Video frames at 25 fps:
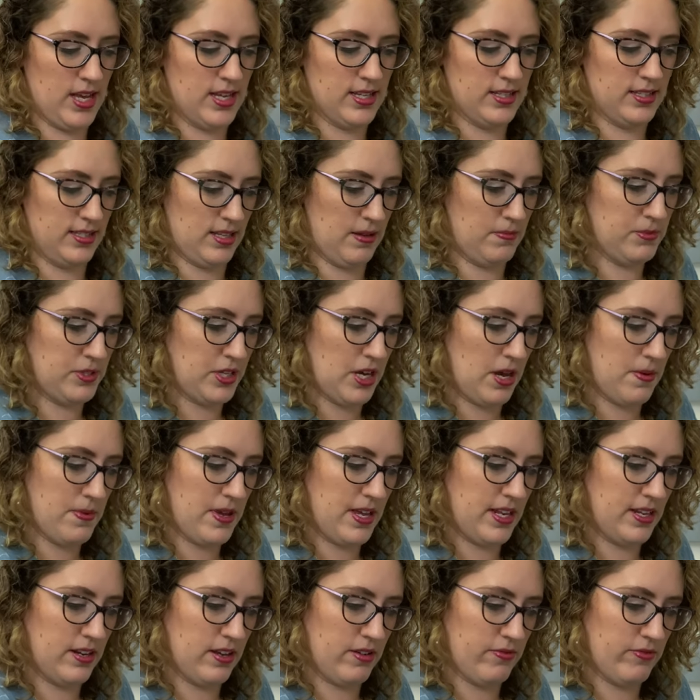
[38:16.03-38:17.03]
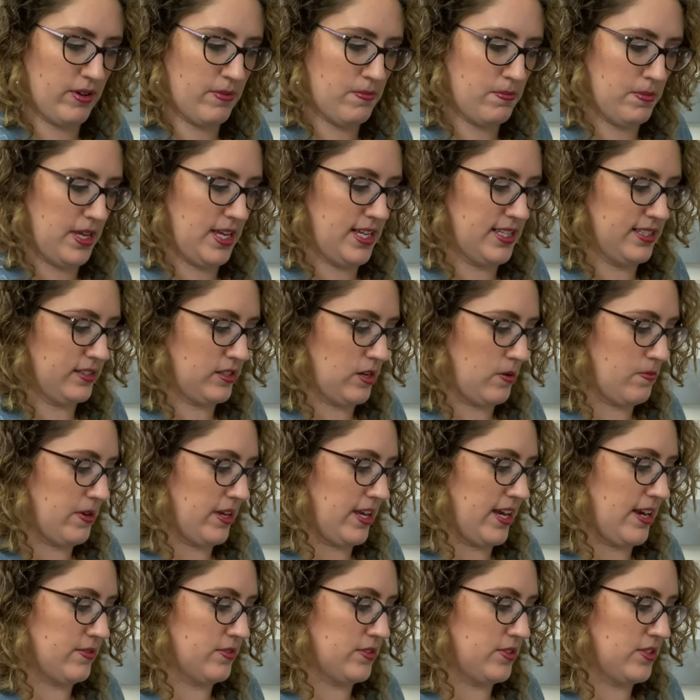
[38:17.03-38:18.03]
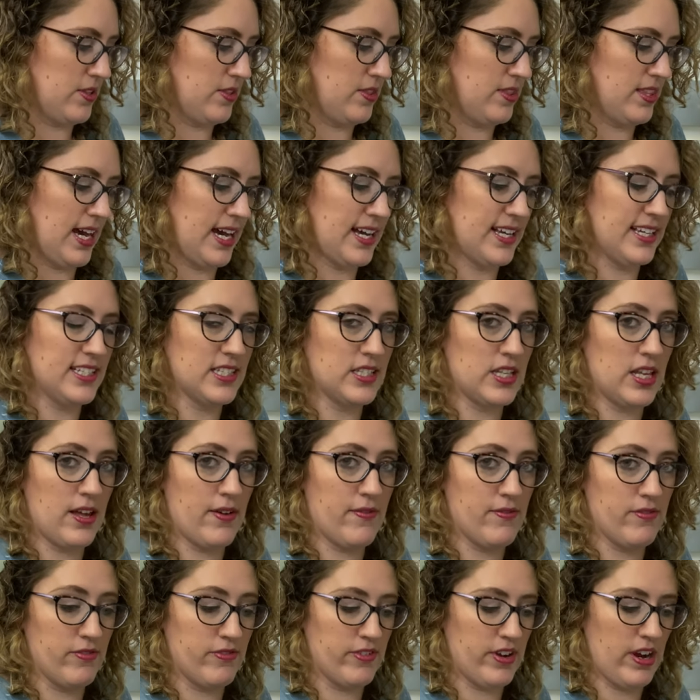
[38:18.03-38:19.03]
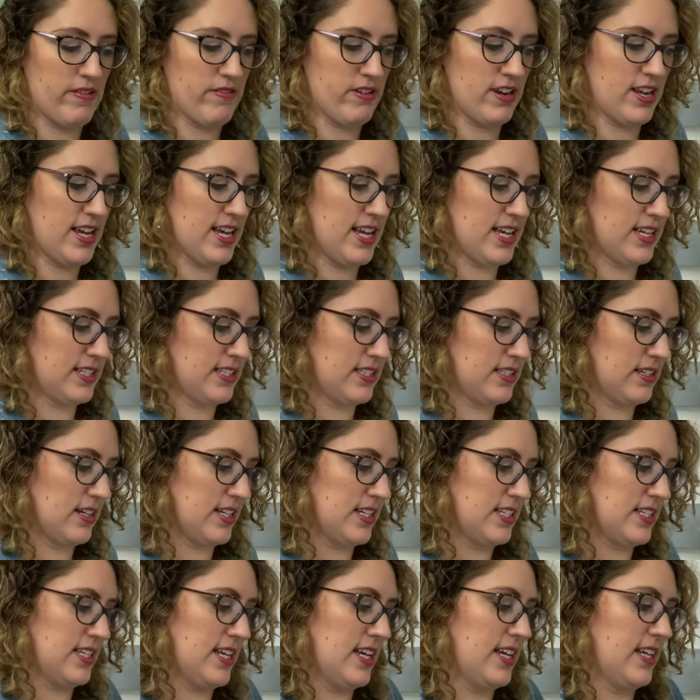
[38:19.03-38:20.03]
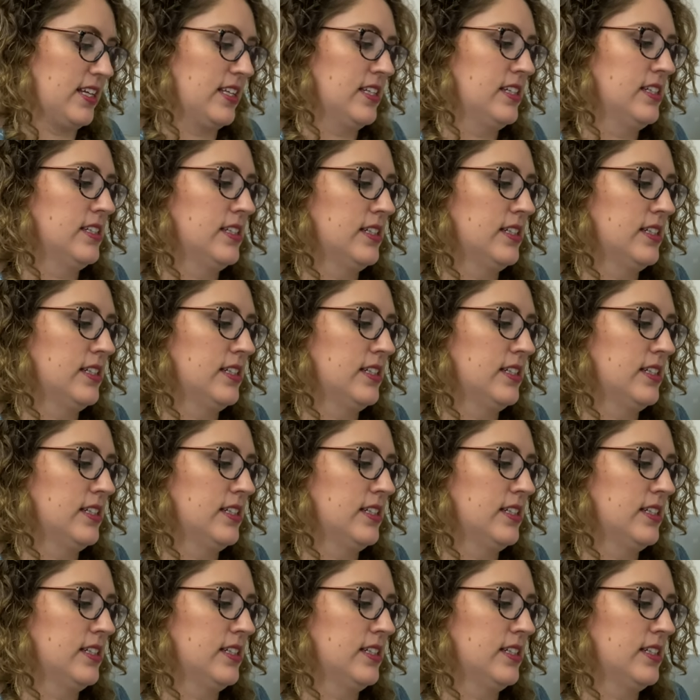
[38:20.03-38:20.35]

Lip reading: sometime in November it's coming out, so that is very exciting.